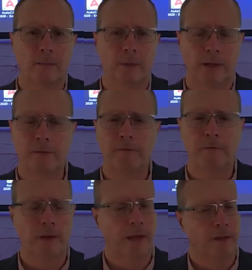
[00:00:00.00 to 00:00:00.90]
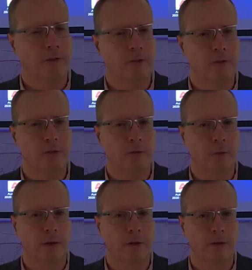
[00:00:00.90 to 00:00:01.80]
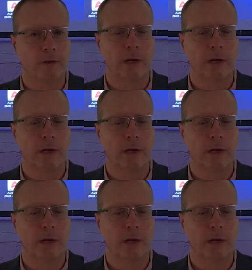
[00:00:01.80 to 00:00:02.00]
play fetch with your